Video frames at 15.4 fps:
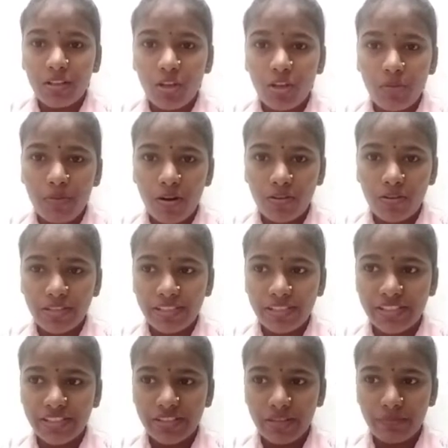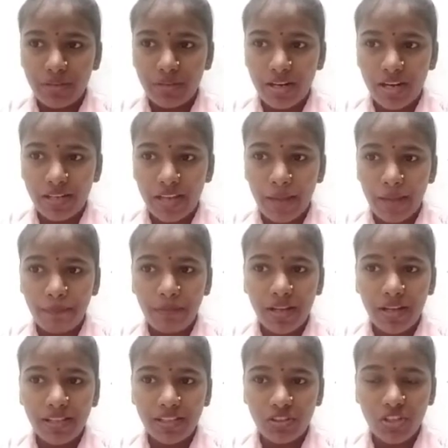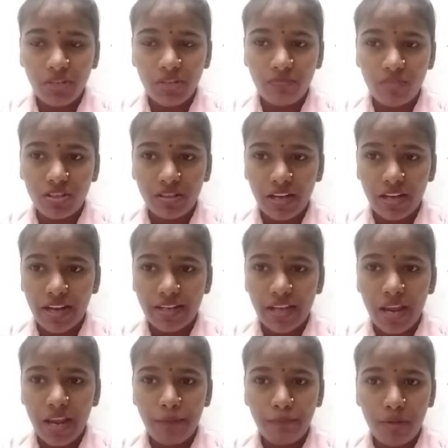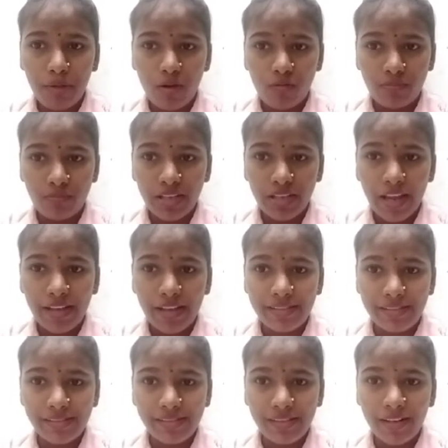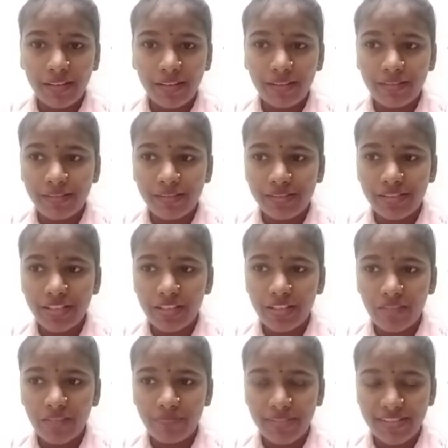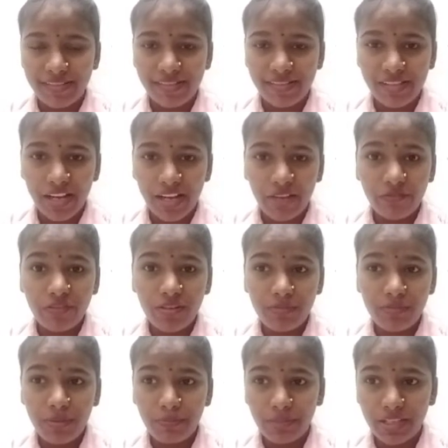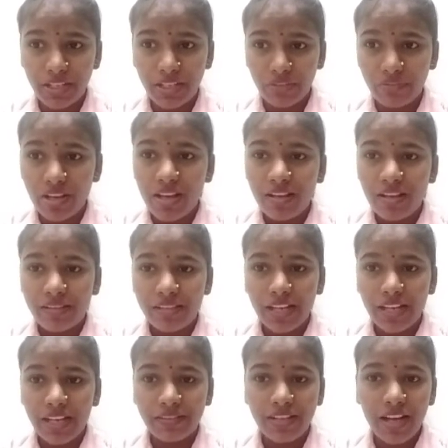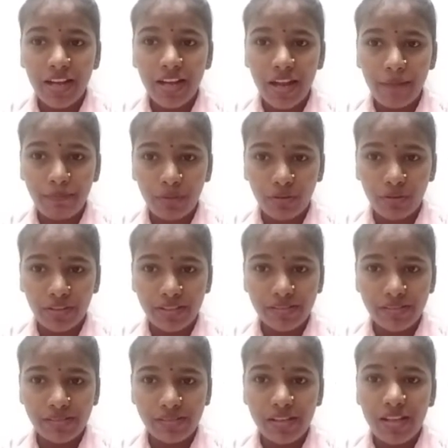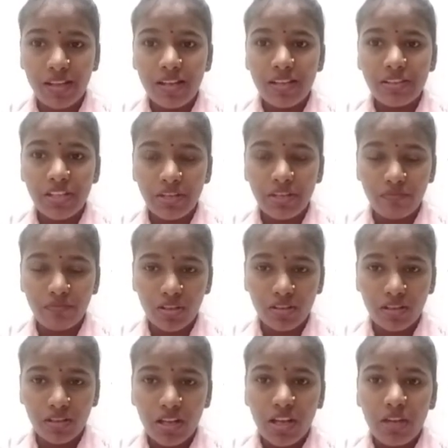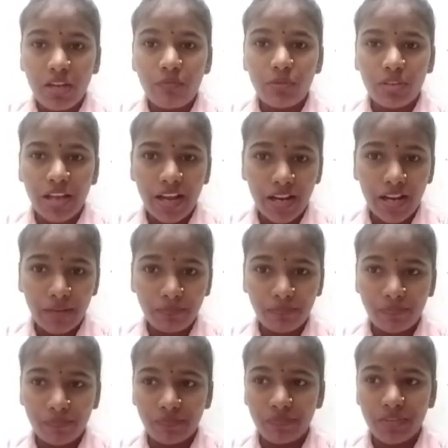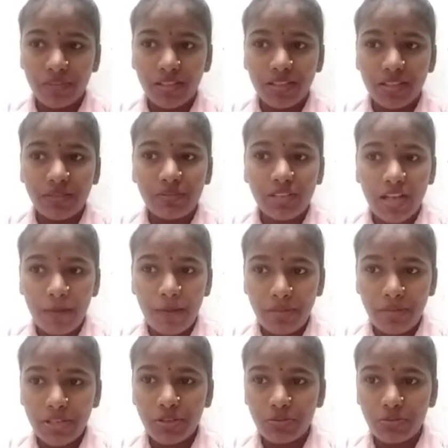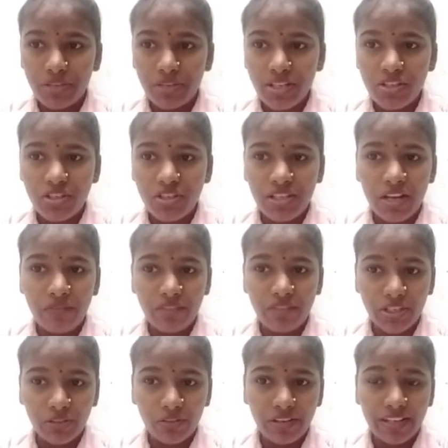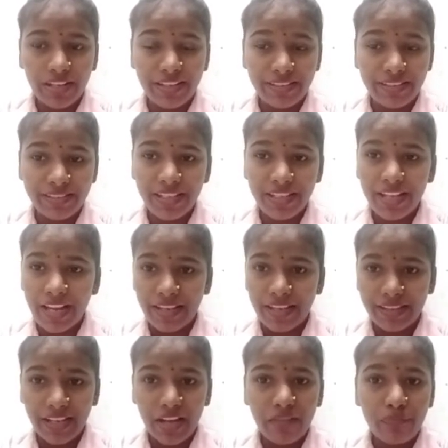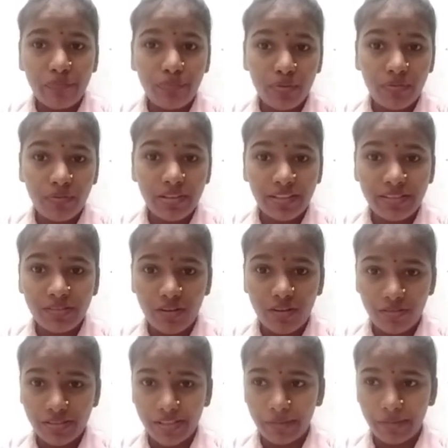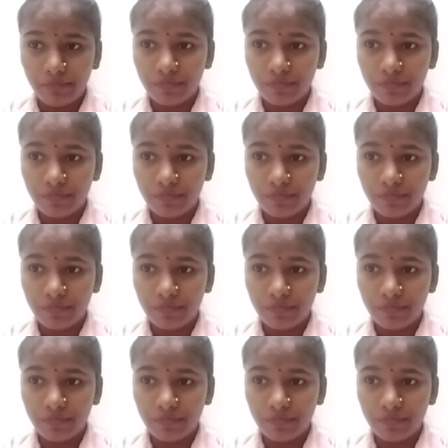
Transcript: Loob Holdings Sdn.Bhd apply the teamwork and empowerment as they started this Tealive business and firmly believe that their employees' teamwork would help the company to reach their victory easily, and they have proven this concept.